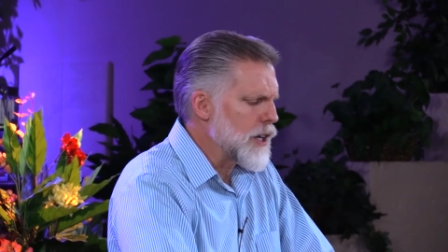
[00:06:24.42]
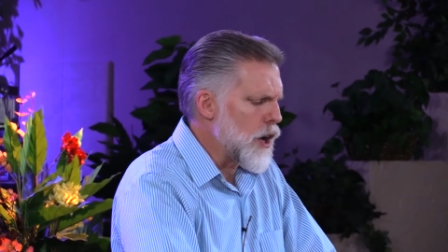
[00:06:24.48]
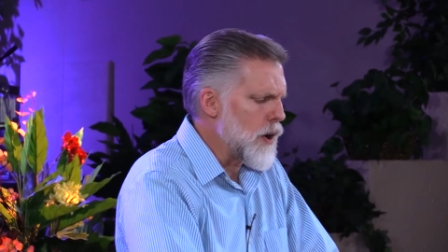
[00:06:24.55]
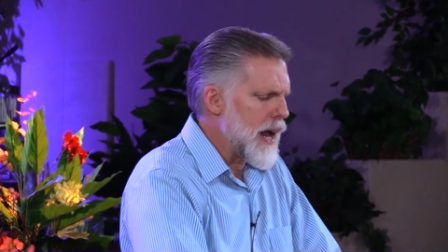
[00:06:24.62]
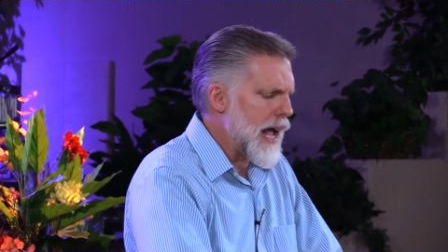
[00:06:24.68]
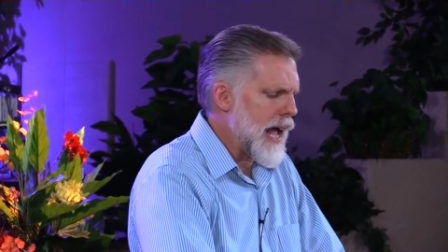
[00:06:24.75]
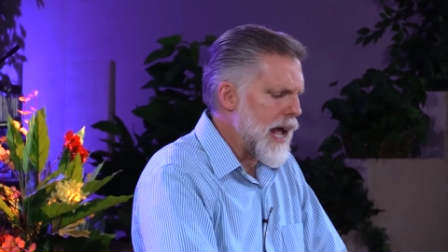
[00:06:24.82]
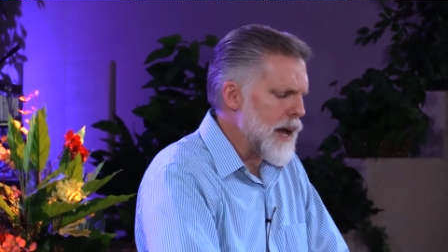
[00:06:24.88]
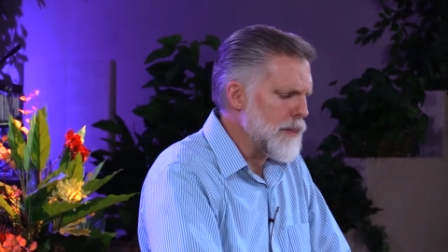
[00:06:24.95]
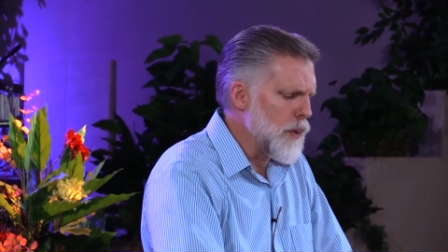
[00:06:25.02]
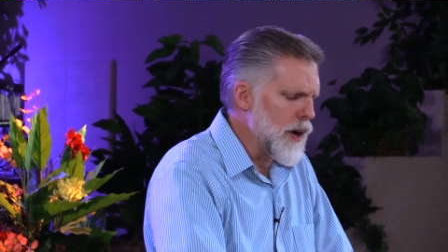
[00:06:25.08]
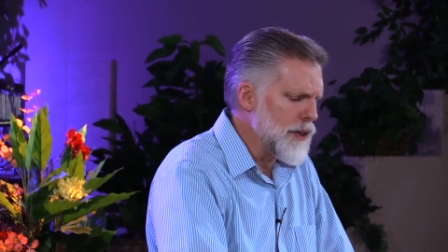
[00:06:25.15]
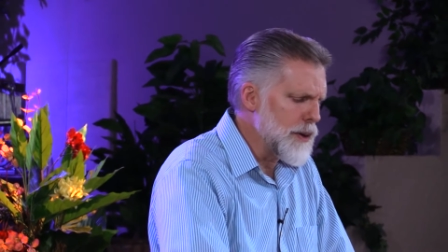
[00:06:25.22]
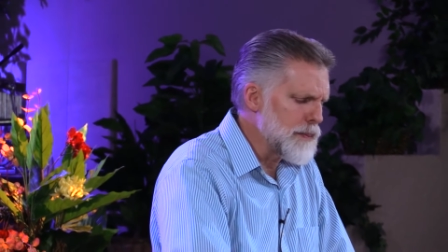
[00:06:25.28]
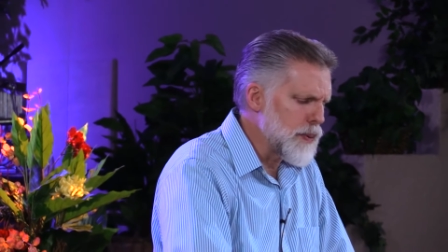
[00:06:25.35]
our aim
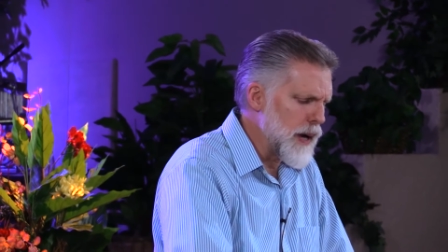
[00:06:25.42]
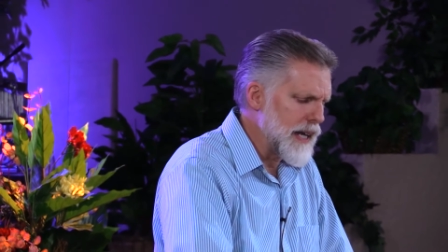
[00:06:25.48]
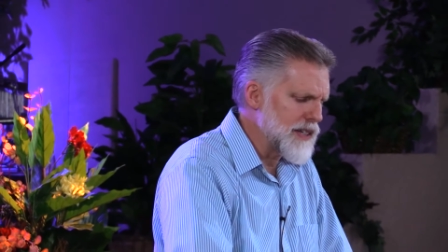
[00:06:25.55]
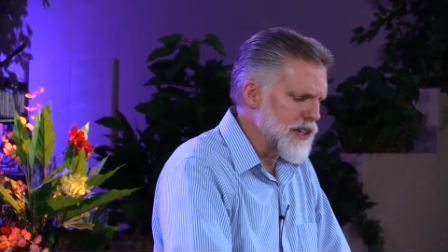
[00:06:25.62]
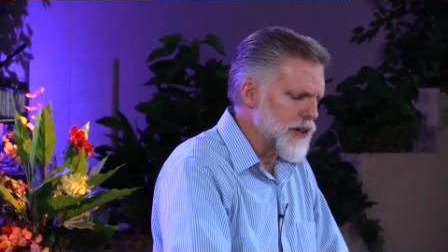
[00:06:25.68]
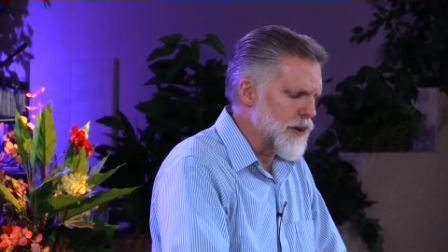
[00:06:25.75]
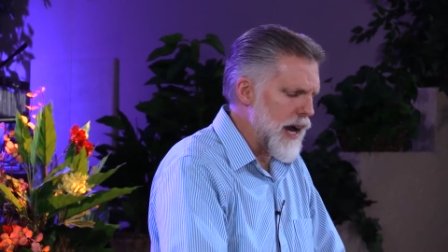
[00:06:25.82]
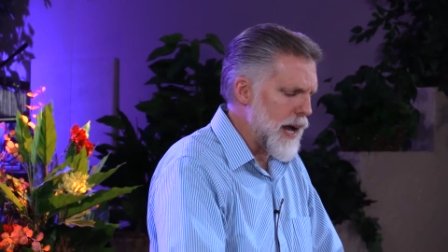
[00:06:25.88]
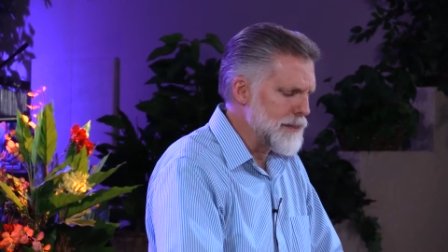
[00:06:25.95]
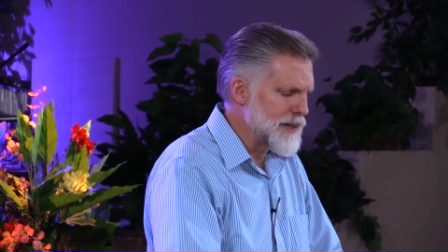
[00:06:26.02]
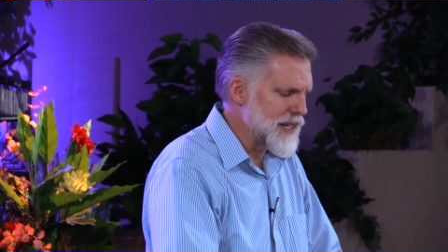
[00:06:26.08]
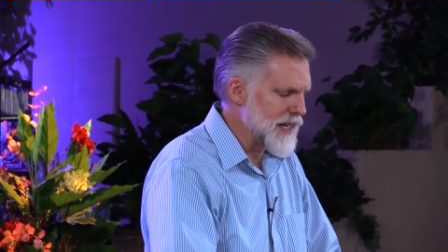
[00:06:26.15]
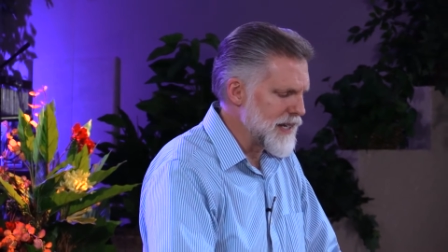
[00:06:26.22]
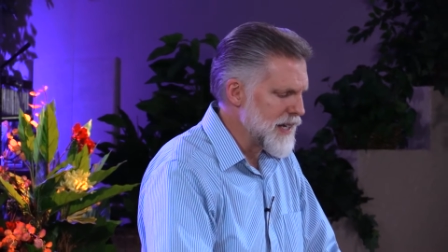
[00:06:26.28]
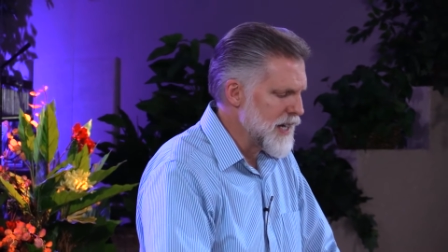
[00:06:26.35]
whether present or
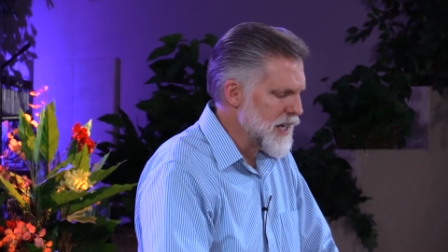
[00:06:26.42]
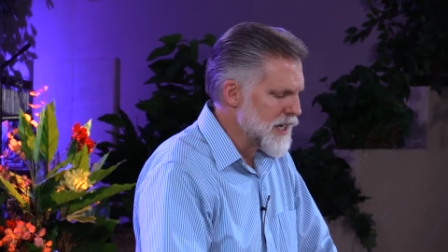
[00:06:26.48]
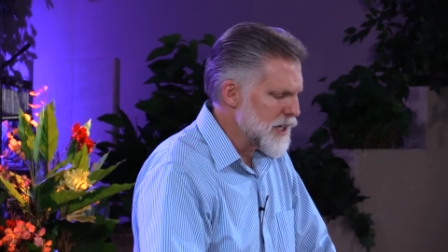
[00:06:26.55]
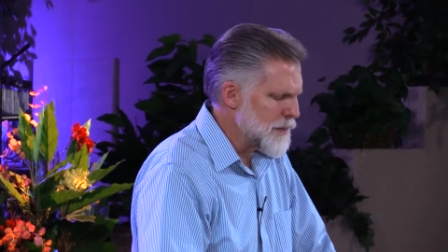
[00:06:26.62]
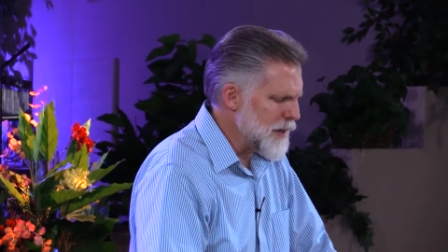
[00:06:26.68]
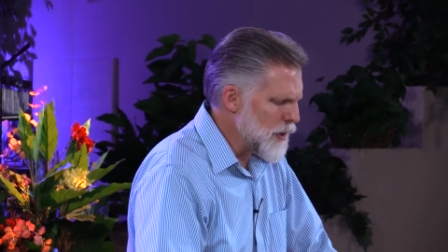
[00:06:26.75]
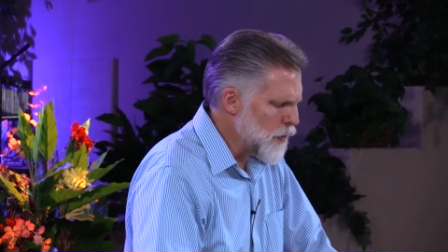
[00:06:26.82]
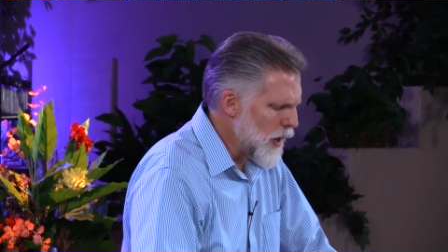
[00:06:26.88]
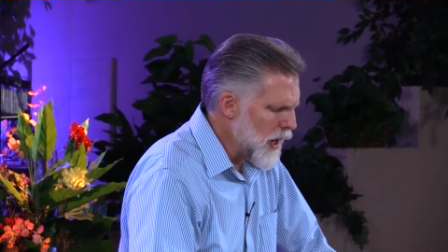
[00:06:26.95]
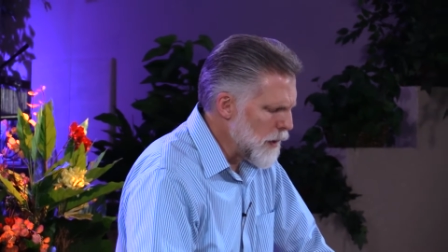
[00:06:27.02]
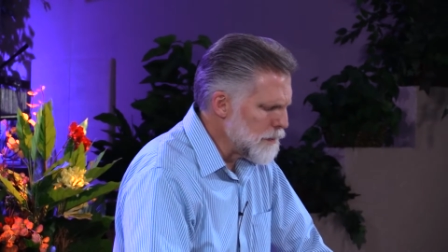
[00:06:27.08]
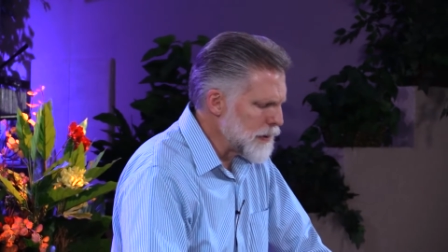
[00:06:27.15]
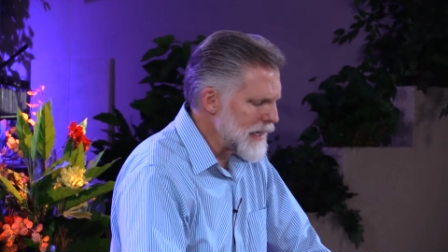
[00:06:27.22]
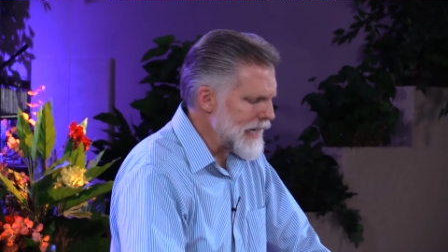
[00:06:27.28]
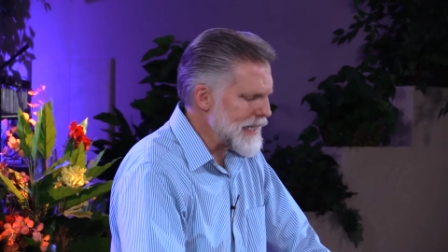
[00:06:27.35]
absent to be well
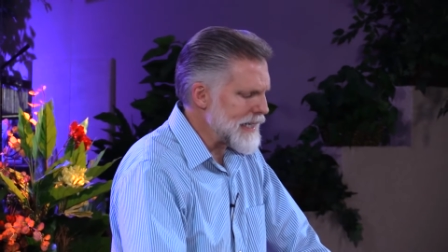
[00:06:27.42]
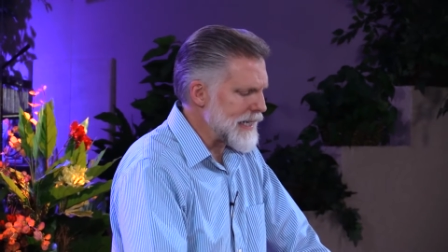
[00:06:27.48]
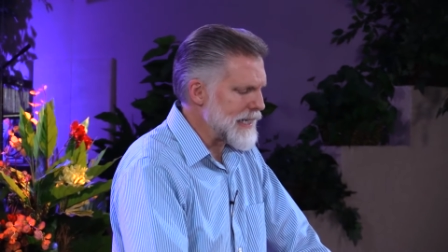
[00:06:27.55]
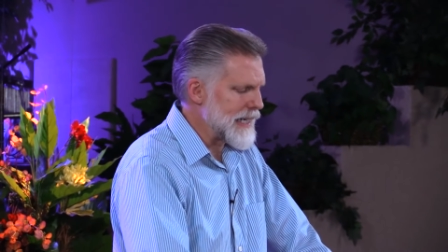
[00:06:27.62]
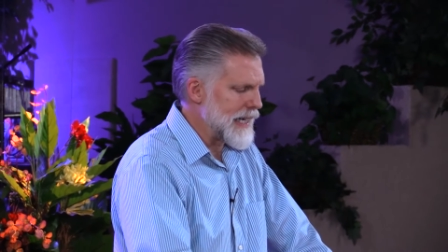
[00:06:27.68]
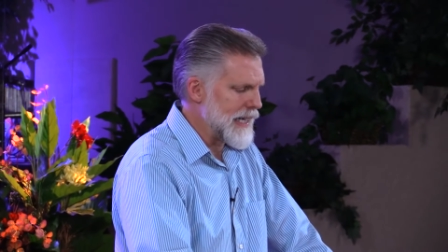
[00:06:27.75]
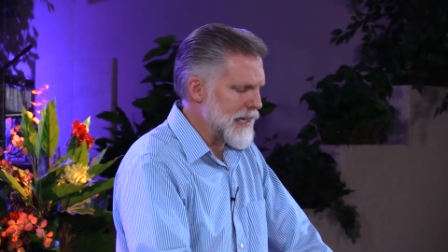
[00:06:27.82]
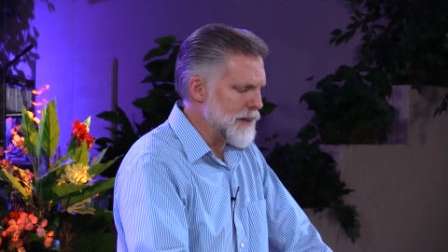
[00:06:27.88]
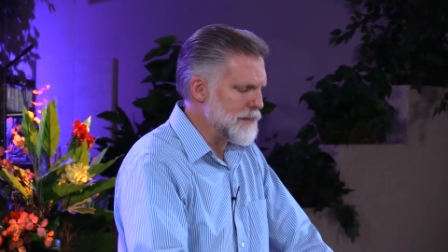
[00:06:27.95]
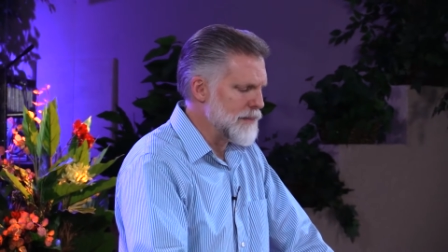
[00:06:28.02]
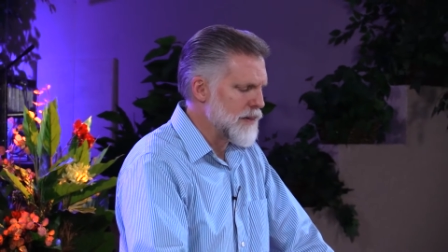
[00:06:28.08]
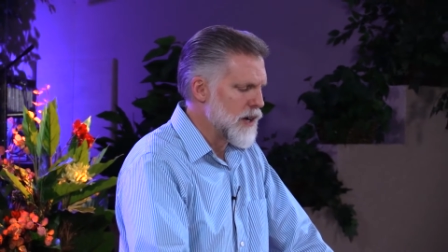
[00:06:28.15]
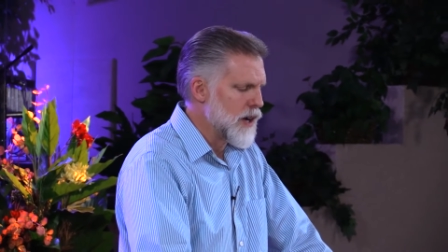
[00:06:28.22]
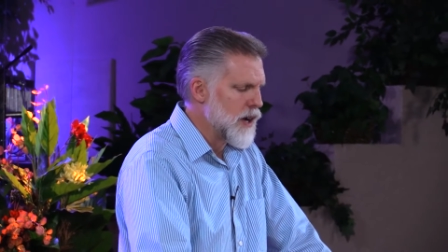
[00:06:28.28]
pleasing to him,